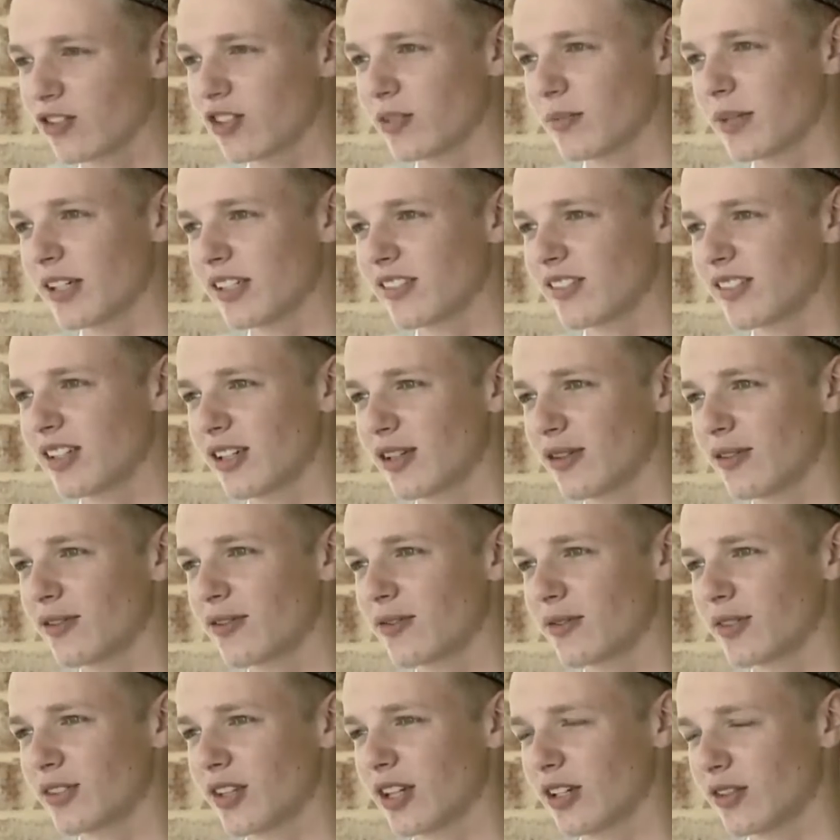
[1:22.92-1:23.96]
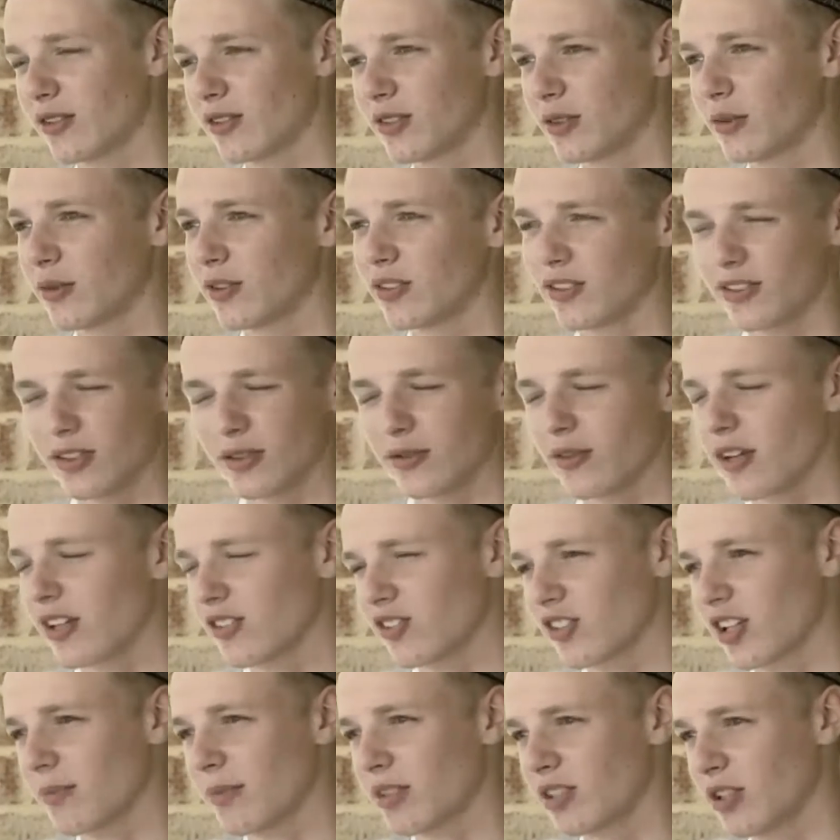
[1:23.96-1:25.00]
to myself. It wasn't the right
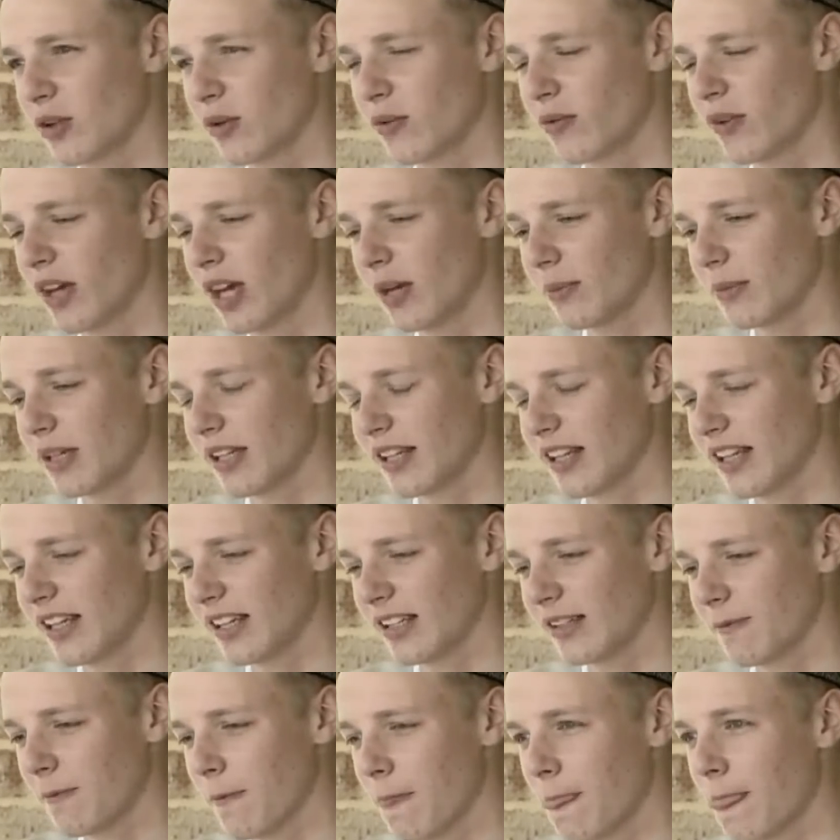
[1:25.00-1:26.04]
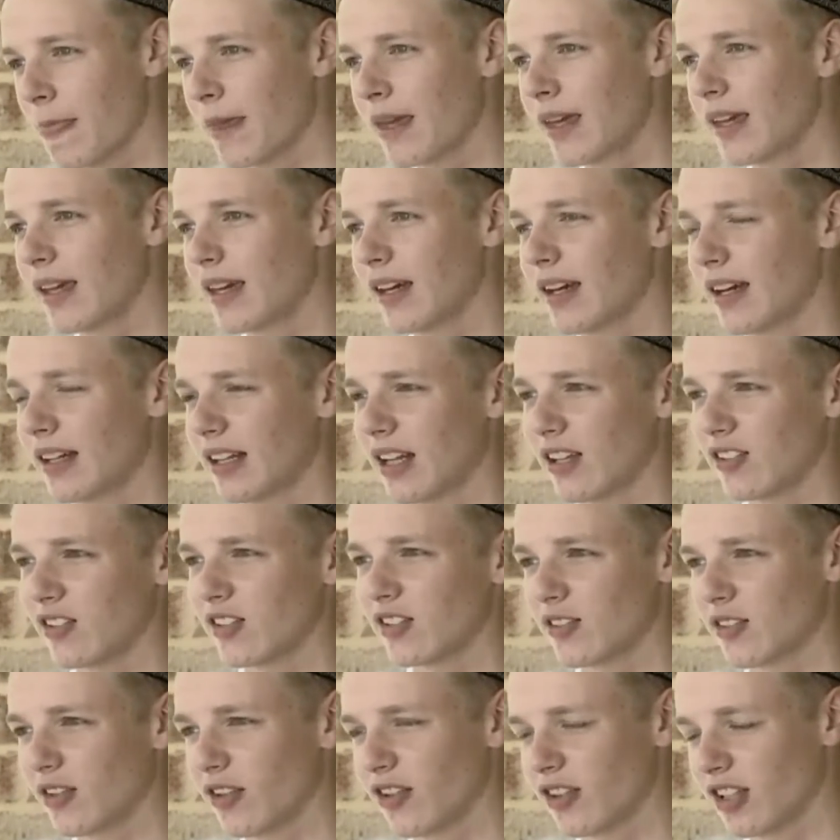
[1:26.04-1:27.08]
time to tell family then. And I was
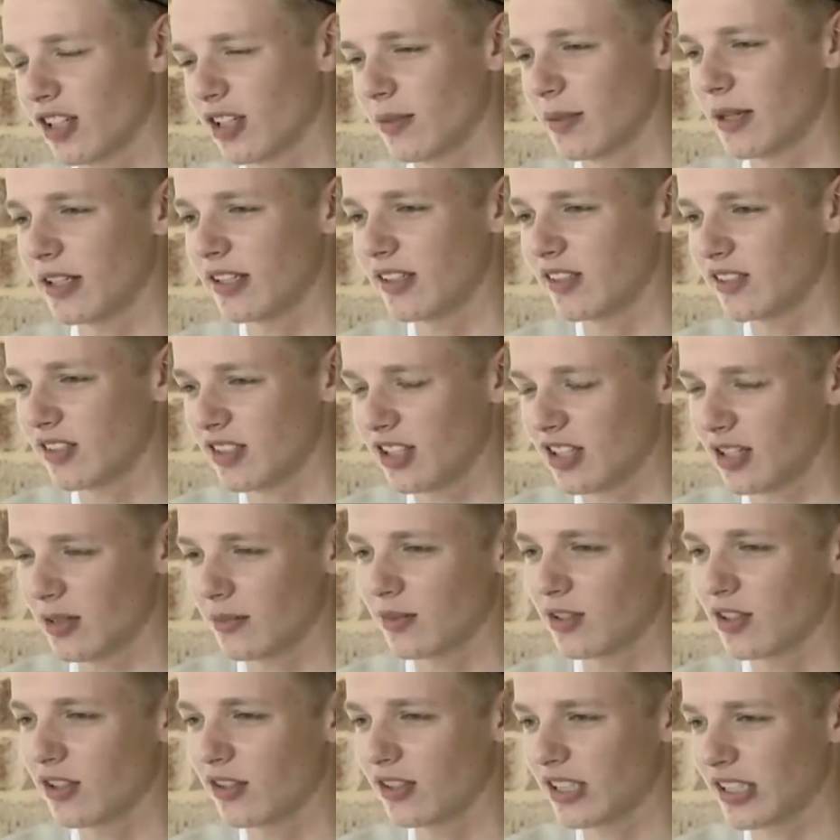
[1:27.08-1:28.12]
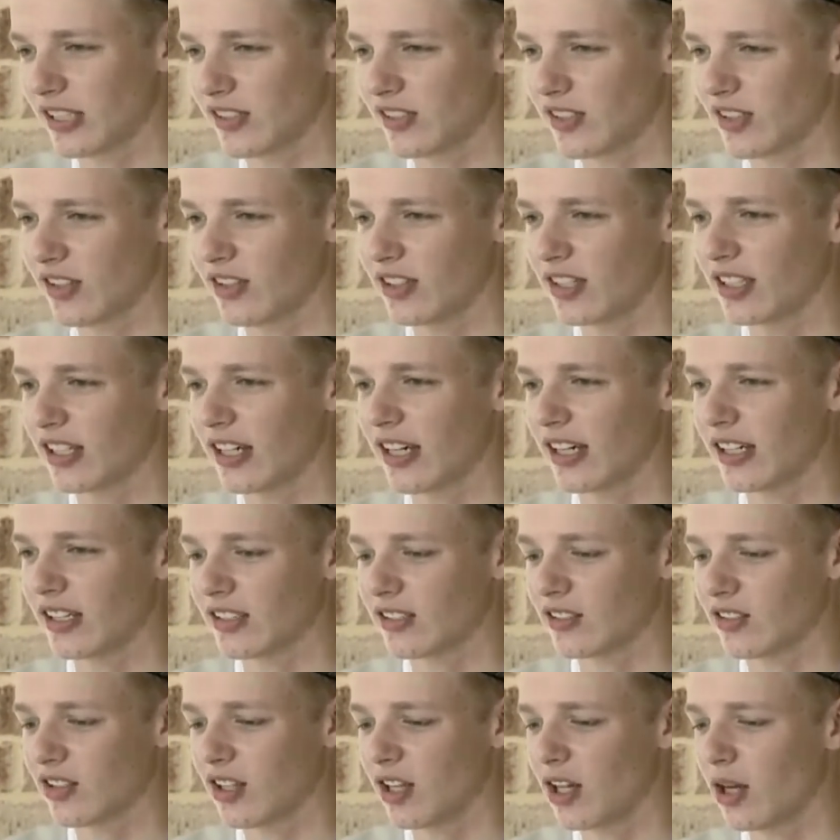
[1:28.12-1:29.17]
just learning about Islam slowly and slowly.
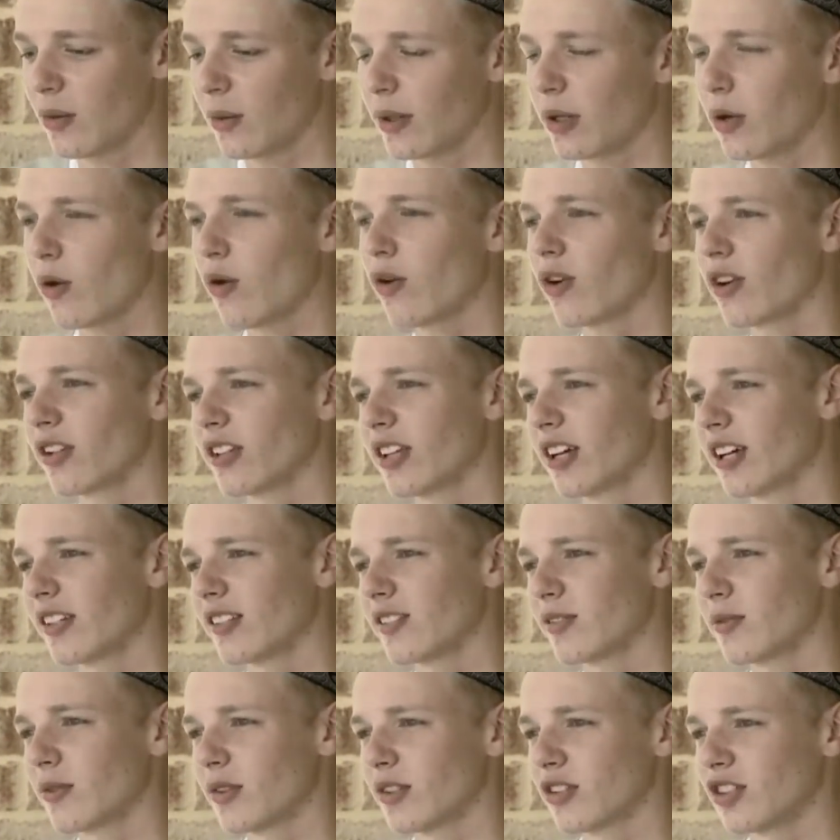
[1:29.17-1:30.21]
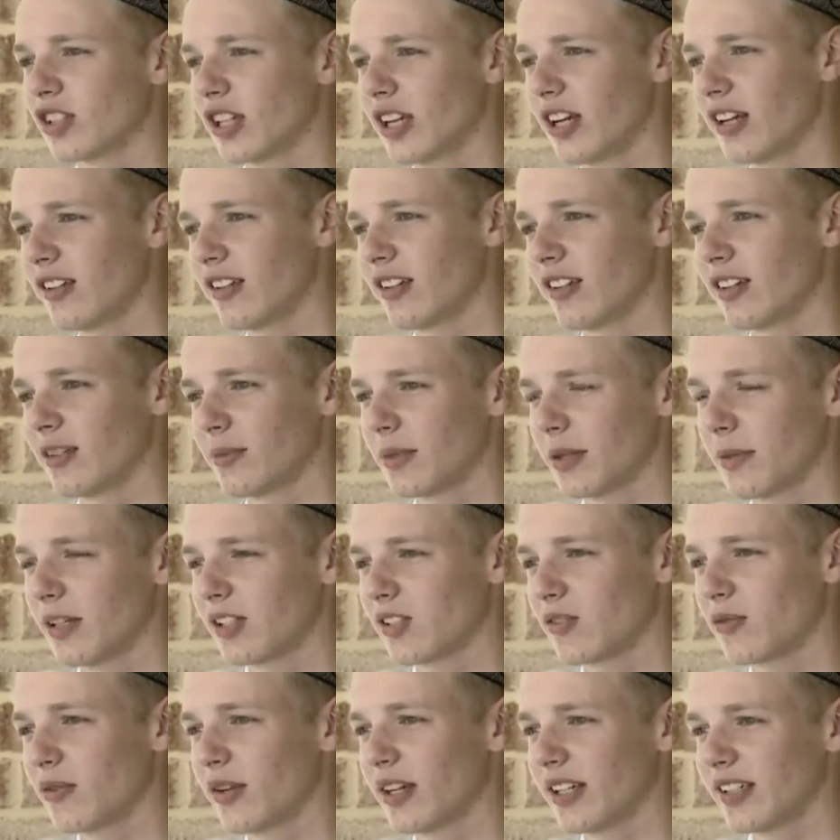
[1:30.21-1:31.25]
And we organized for Shehelia, my
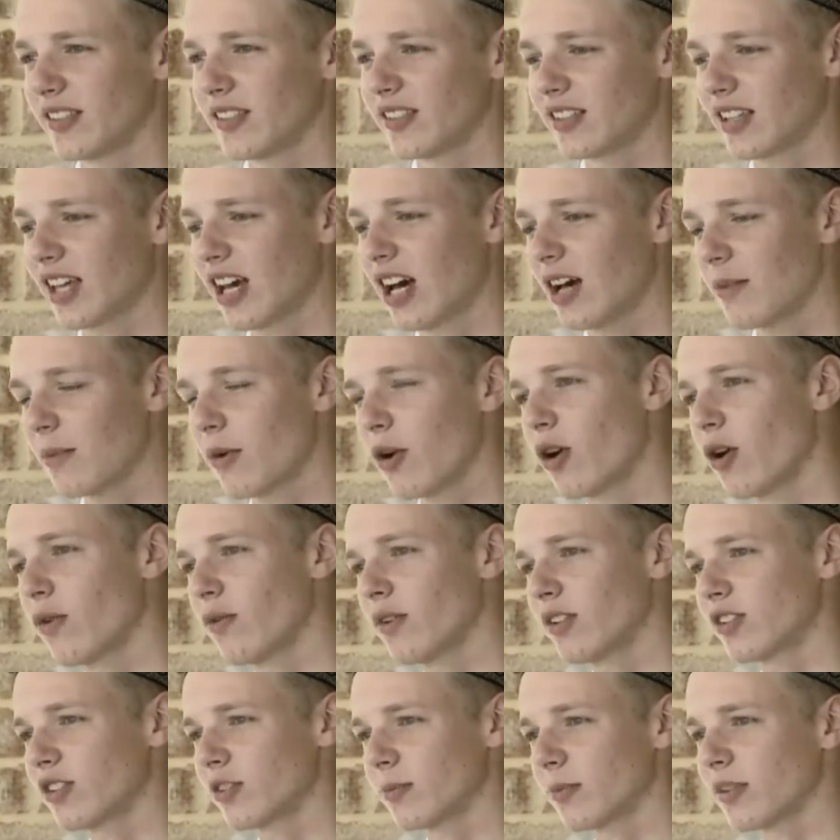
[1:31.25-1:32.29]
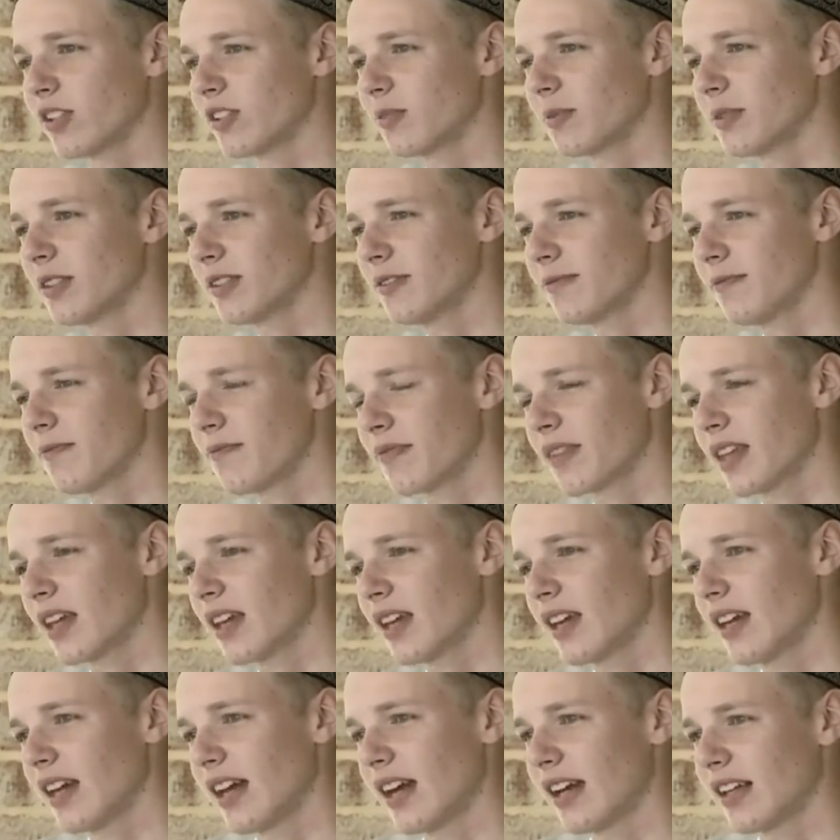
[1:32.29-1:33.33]
best friend, to come over to Brisbane.
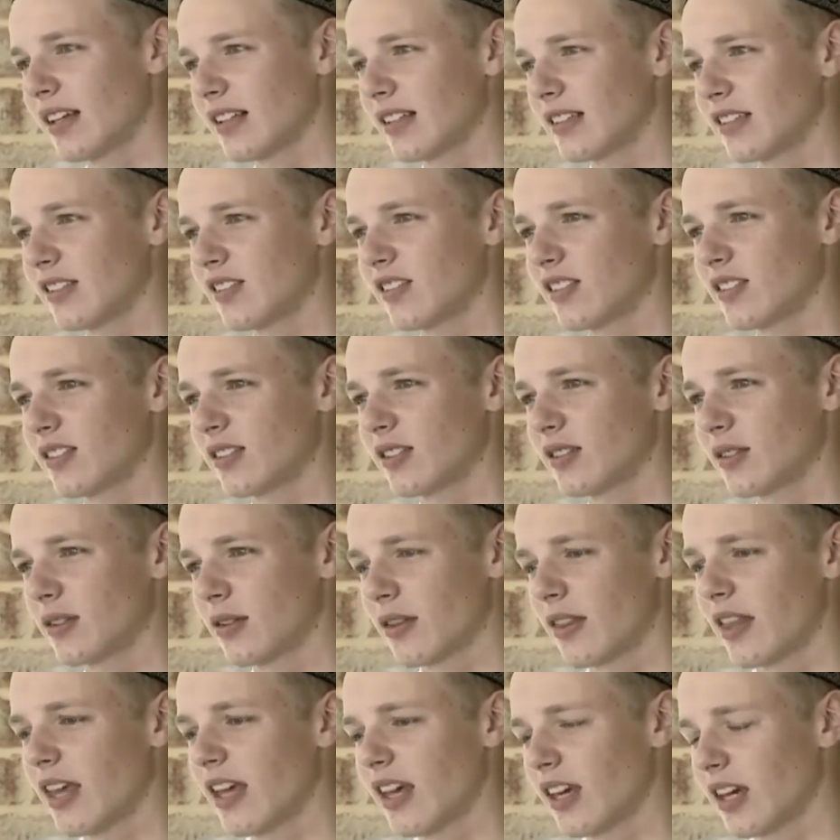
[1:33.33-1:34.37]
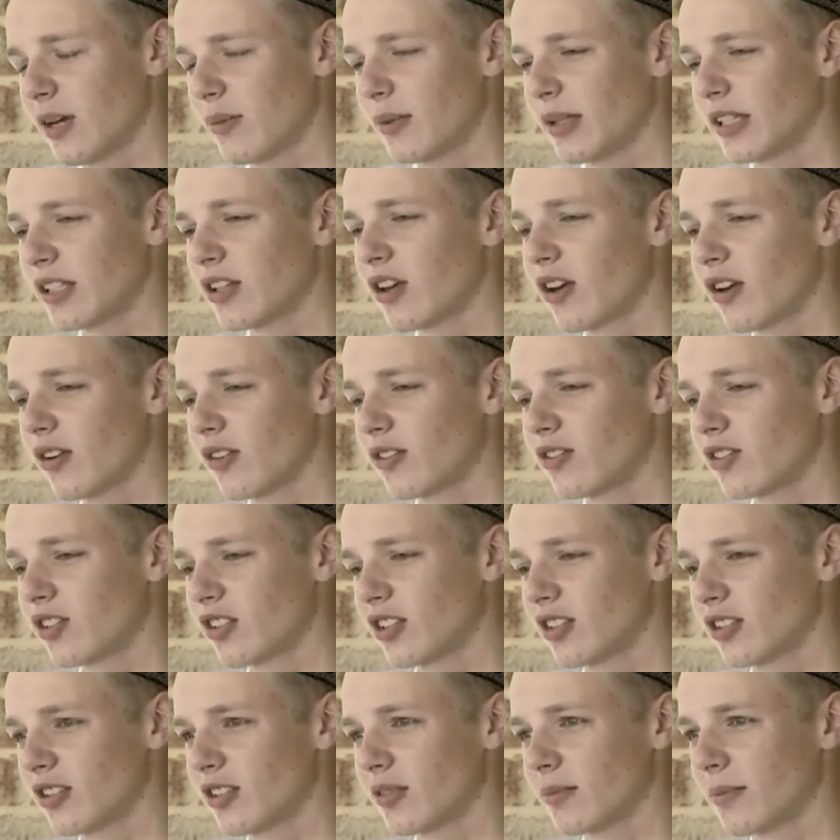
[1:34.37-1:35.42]
And there we'd go to
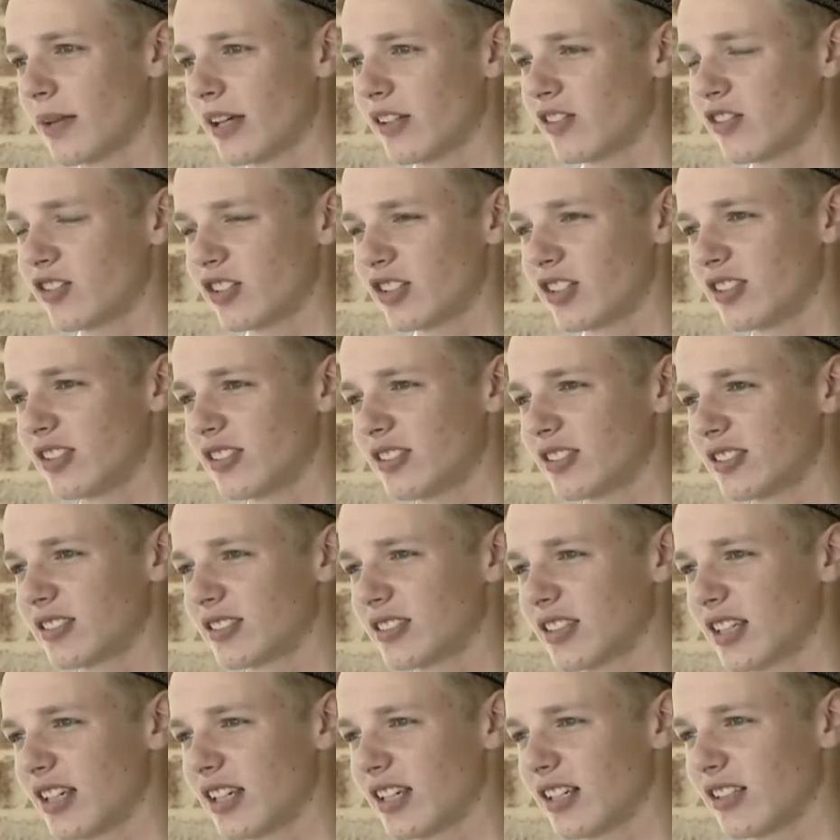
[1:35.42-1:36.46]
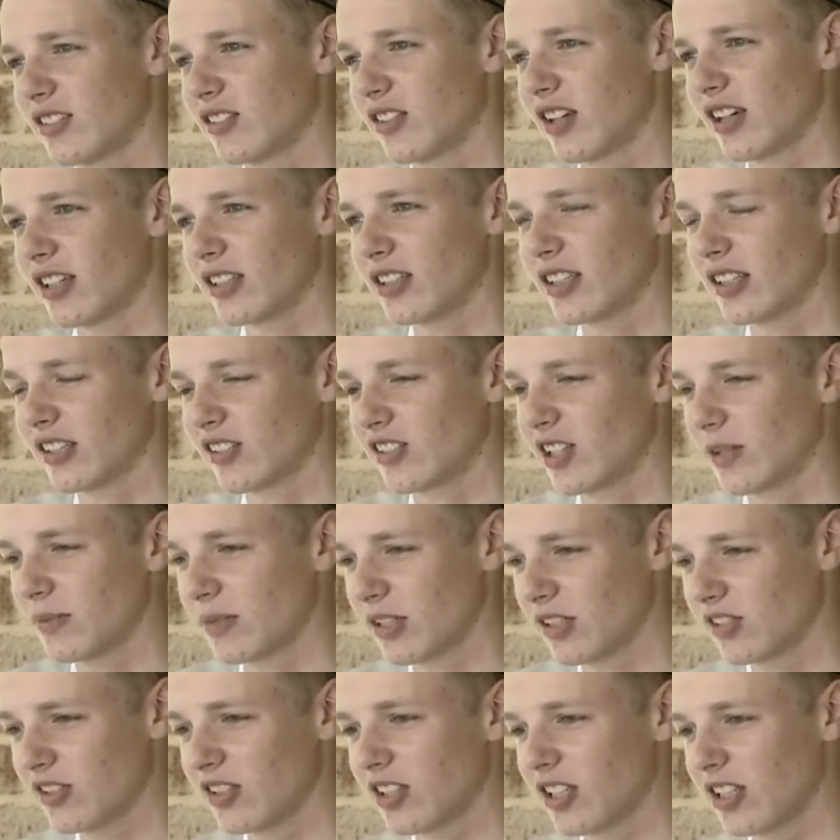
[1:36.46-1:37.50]
the masjid and I'd
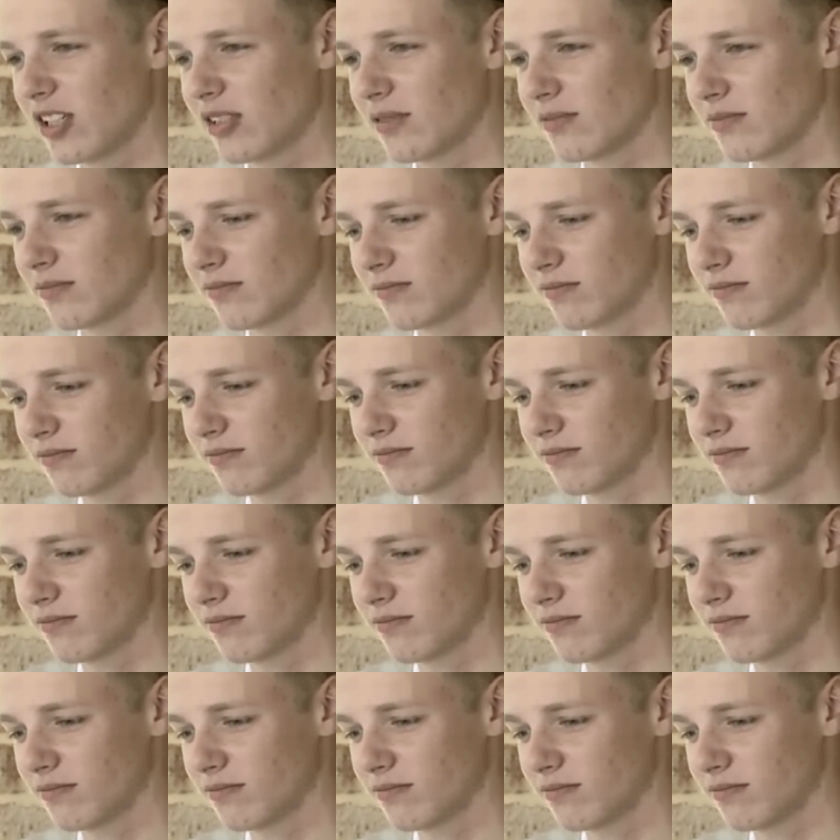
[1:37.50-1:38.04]
accept Islam